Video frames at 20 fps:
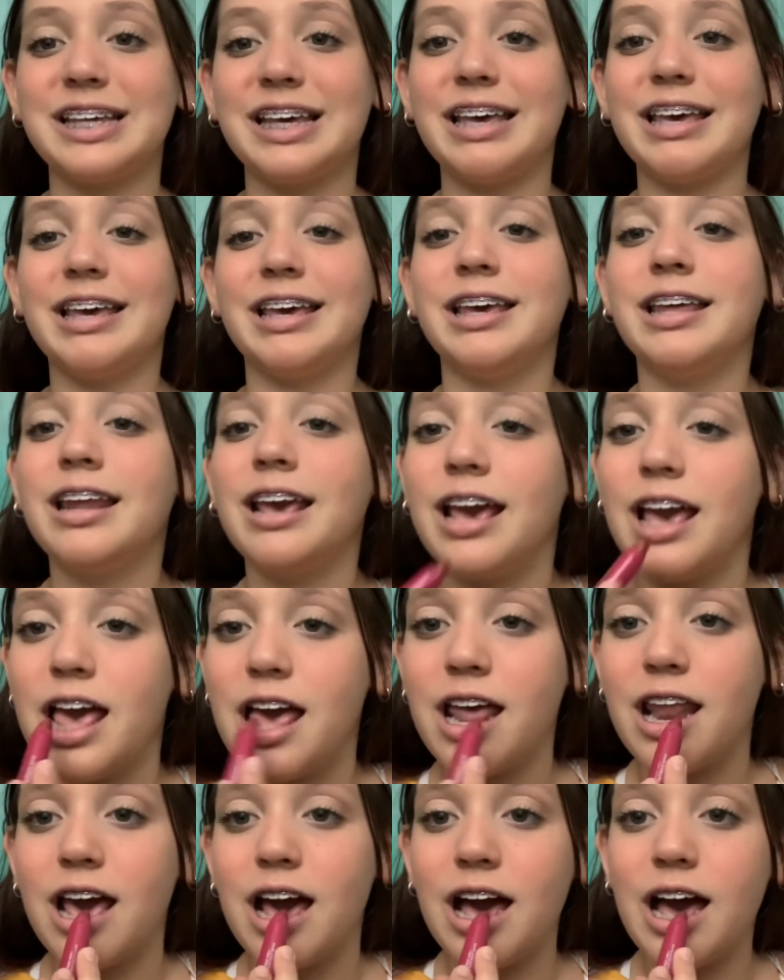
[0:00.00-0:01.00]
in
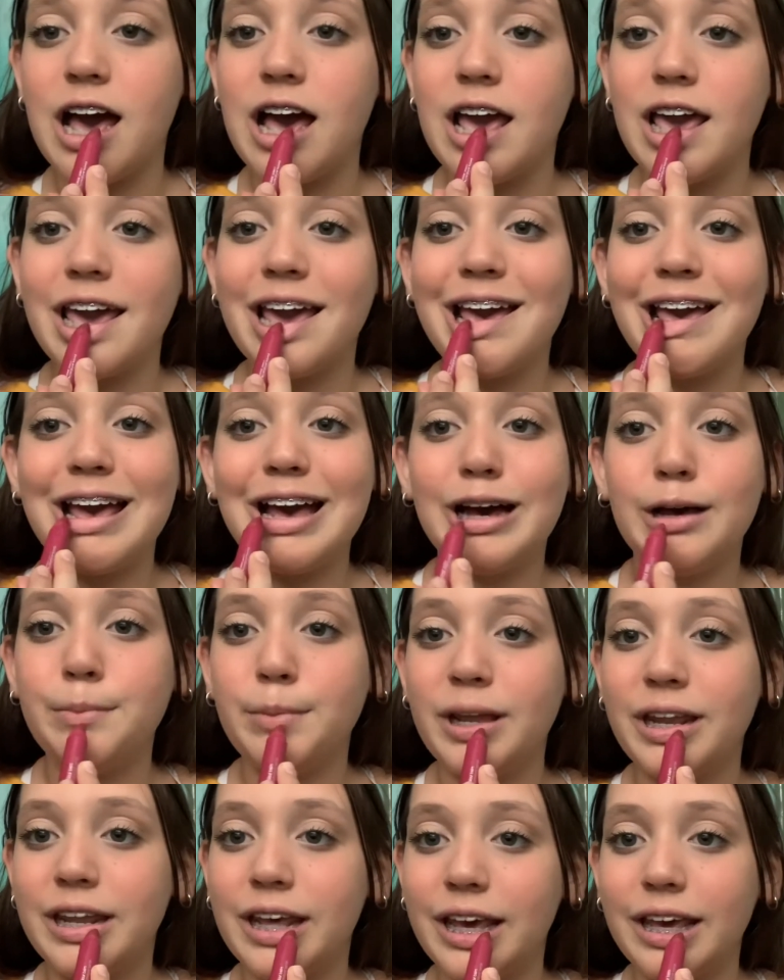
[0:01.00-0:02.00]
and I am
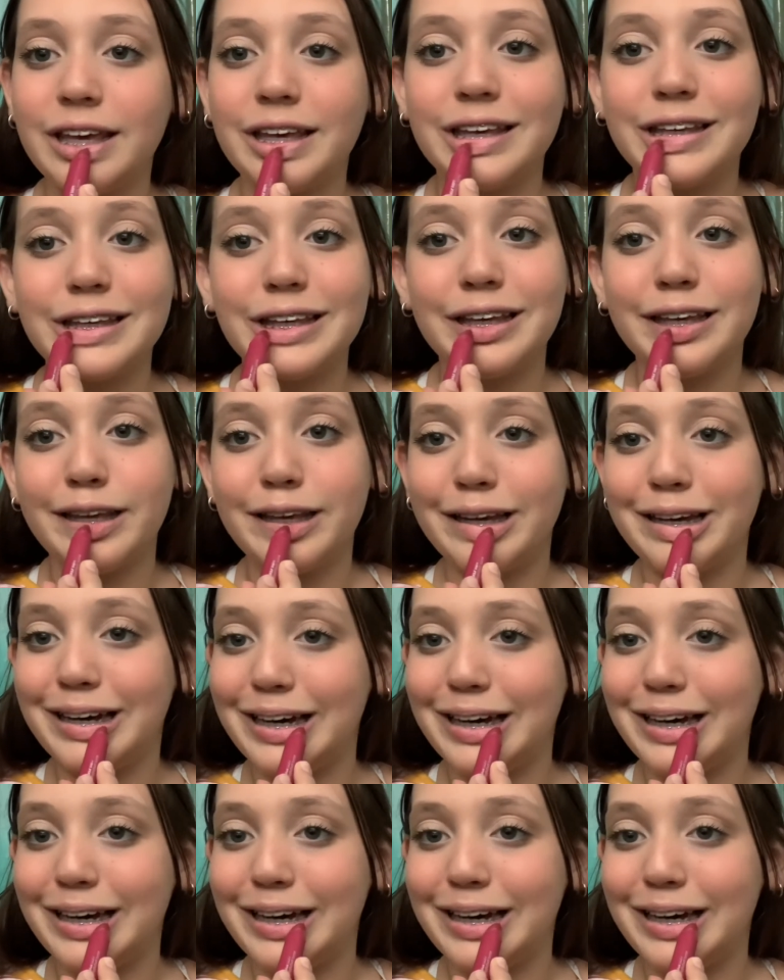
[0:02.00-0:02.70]
taking it